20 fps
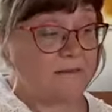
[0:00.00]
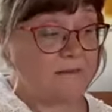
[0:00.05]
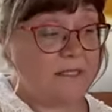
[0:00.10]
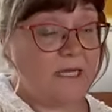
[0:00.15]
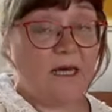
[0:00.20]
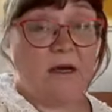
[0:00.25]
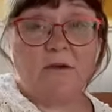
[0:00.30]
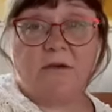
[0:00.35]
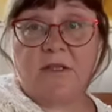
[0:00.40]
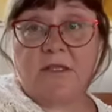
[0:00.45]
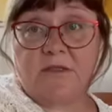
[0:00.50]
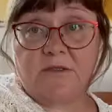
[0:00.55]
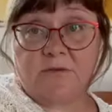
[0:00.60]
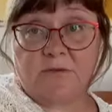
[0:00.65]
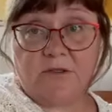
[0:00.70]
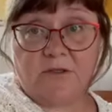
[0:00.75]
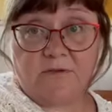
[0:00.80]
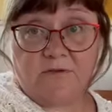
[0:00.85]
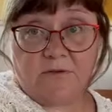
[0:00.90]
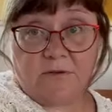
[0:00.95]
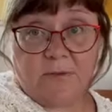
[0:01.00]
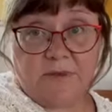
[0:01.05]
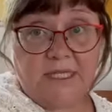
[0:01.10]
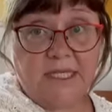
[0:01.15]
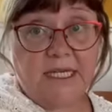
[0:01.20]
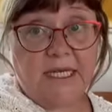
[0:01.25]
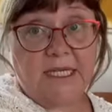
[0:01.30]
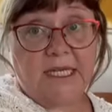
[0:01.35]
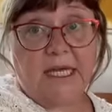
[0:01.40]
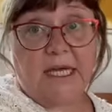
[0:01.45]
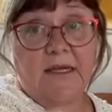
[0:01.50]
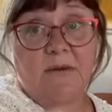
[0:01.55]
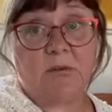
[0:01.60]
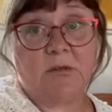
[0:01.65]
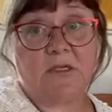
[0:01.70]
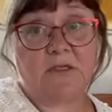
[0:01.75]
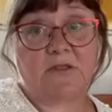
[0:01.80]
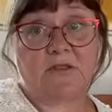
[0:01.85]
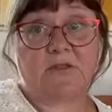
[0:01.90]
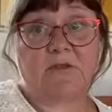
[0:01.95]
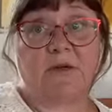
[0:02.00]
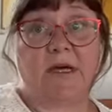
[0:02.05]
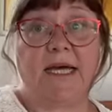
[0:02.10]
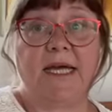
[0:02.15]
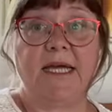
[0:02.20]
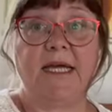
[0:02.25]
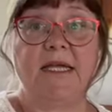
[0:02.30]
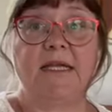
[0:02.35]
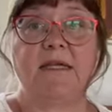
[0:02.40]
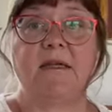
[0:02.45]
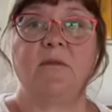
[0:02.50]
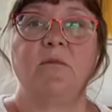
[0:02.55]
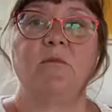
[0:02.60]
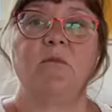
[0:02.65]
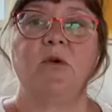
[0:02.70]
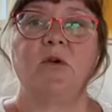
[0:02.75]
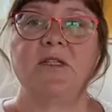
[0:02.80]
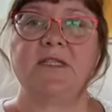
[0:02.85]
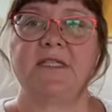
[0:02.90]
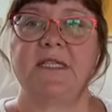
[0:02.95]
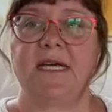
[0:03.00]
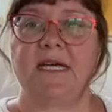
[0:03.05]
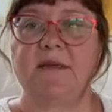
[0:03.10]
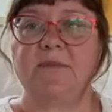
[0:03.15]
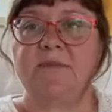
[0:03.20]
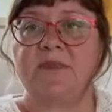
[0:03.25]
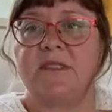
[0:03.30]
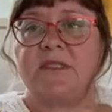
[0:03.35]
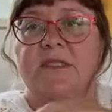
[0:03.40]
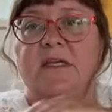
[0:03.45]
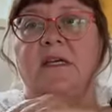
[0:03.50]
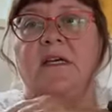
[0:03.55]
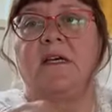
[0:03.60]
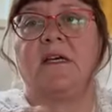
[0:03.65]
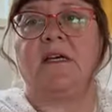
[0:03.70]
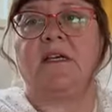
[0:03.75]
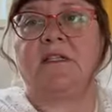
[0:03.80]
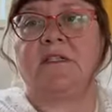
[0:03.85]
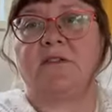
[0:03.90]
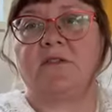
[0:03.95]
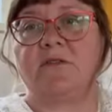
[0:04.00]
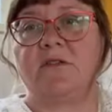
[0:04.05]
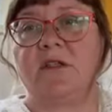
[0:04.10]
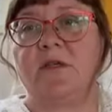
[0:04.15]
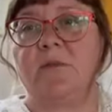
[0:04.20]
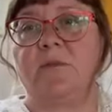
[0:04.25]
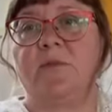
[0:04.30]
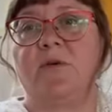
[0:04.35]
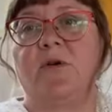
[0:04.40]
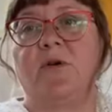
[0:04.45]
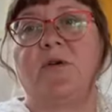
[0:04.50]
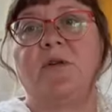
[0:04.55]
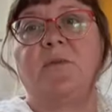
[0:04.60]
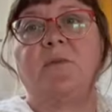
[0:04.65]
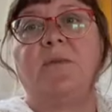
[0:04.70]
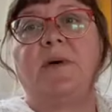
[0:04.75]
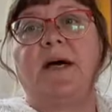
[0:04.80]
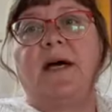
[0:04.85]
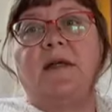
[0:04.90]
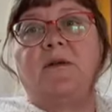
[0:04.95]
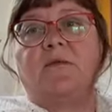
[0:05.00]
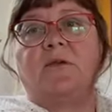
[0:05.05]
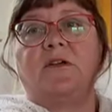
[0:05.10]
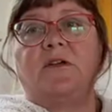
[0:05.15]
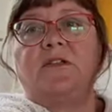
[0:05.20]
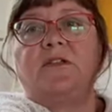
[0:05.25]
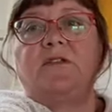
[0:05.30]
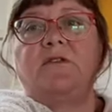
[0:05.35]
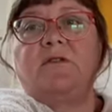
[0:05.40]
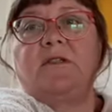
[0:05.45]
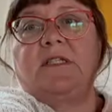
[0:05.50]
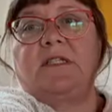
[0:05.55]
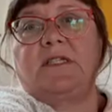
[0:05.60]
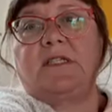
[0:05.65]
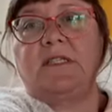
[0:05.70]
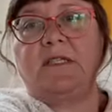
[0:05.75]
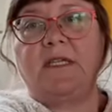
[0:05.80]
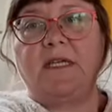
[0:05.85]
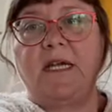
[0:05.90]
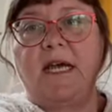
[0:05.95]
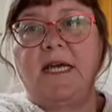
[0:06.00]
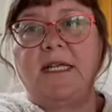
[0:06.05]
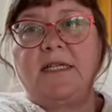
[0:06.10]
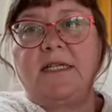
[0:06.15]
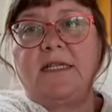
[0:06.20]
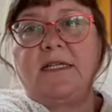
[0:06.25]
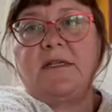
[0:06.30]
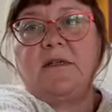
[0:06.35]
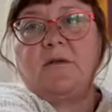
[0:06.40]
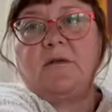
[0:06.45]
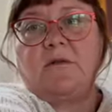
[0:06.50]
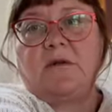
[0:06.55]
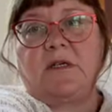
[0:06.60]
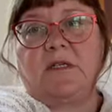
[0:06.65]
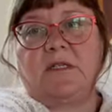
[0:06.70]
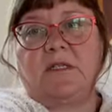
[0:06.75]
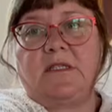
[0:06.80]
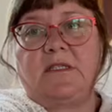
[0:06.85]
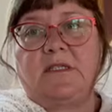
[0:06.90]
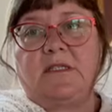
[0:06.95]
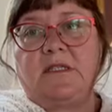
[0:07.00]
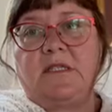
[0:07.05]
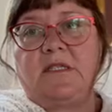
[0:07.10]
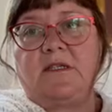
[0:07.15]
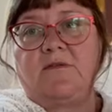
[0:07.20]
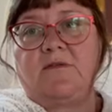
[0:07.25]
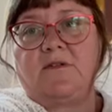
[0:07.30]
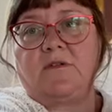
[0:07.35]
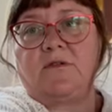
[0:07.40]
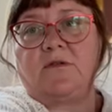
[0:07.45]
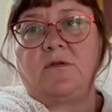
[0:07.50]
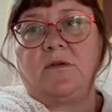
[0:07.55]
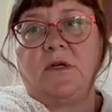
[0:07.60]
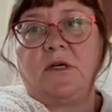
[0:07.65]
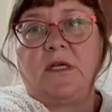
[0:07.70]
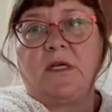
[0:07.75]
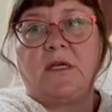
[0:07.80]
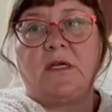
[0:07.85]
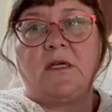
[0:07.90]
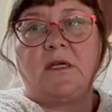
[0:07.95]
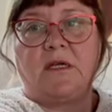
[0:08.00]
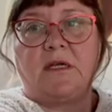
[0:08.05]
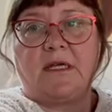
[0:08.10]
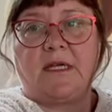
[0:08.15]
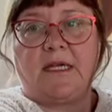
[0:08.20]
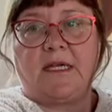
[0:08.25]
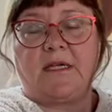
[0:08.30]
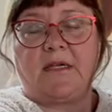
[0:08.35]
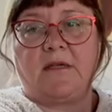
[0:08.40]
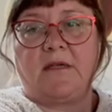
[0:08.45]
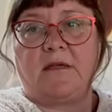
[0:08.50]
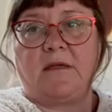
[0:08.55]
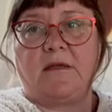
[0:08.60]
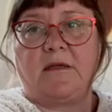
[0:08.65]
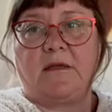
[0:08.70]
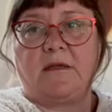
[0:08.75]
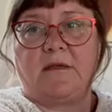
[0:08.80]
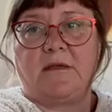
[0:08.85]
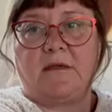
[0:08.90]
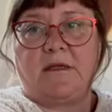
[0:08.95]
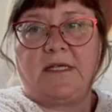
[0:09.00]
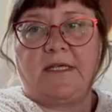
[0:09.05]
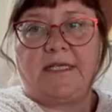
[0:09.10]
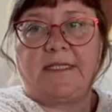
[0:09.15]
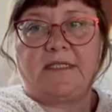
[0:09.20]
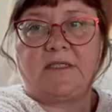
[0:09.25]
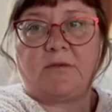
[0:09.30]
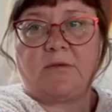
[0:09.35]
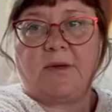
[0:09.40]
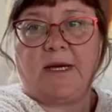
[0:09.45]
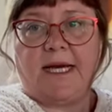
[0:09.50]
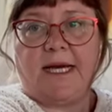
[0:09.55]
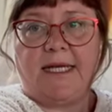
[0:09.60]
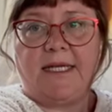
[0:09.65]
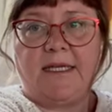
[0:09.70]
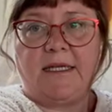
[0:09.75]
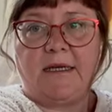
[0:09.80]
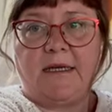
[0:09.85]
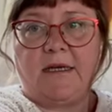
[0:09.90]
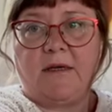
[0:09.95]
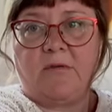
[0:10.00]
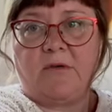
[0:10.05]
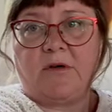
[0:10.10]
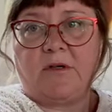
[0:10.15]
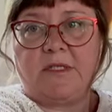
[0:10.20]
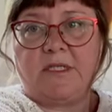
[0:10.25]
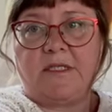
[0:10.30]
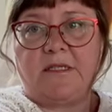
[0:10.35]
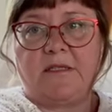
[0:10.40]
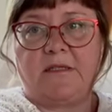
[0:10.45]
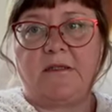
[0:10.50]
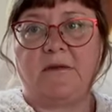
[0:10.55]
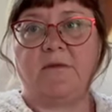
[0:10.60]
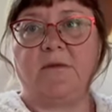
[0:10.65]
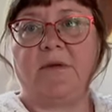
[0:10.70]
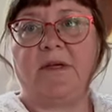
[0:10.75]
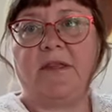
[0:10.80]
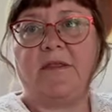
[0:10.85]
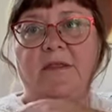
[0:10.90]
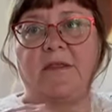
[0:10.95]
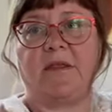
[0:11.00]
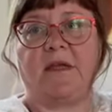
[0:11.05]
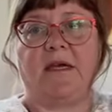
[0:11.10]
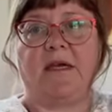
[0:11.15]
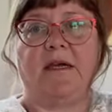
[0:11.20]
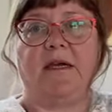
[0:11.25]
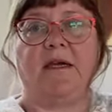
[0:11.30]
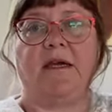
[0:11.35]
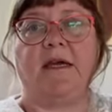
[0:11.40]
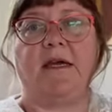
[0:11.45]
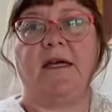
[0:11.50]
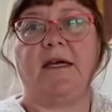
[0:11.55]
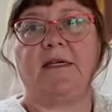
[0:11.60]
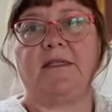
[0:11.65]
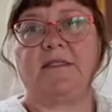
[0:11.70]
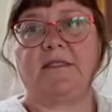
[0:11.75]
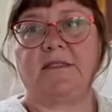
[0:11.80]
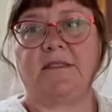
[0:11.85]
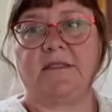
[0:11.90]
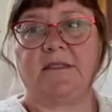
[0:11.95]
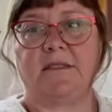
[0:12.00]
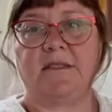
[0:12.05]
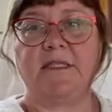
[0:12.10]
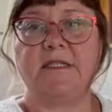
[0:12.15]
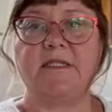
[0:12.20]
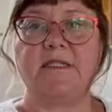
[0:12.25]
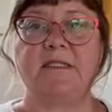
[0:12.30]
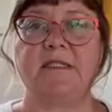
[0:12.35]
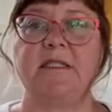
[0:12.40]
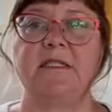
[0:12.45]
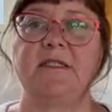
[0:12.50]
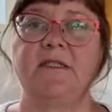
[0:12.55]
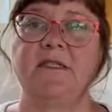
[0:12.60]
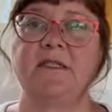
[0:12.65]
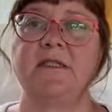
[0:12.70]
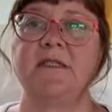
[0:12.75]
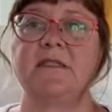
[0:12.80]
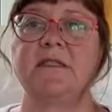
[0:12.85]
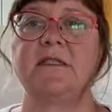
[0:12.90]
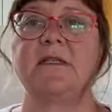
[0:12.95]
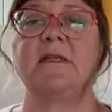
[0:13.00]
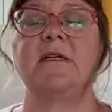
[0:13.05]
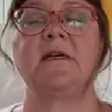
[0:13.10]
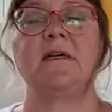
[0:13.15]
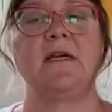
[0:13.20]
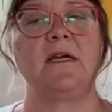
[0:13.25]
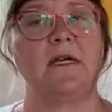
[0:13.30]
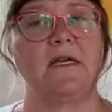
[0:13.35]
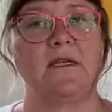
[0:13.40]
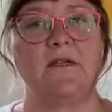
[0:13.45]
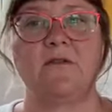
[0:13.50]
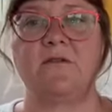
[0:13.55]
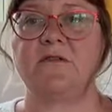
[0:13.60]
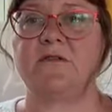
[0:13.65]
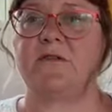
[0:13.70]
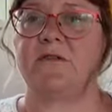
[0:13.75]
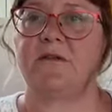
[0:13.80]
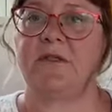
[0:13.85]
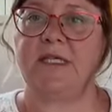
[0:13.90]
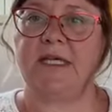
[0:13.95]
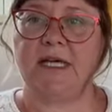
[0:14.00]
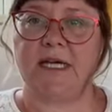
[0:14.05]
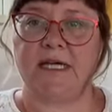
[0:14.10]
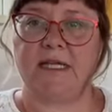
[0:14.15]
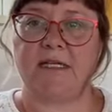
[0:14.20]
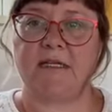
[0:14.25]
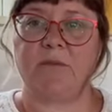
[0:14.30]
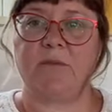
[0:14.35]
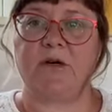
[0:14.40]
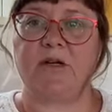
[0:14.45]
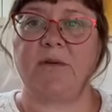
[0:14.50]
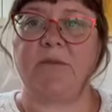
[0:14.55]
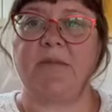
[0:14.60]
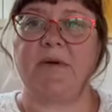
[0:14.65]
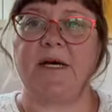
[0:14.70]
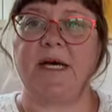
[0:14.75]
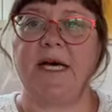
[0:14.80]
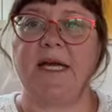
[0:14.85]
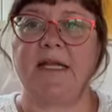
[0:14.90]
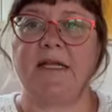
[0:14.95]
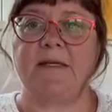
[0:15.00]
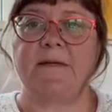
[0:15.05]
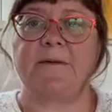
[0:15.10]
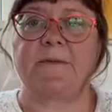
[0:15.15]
now this worked for me, and I will try it more times. So the important part was, you can see I didn't want the sleeve to get less wide. I wanted it the width as the knit stitches, and also here in the bottom part.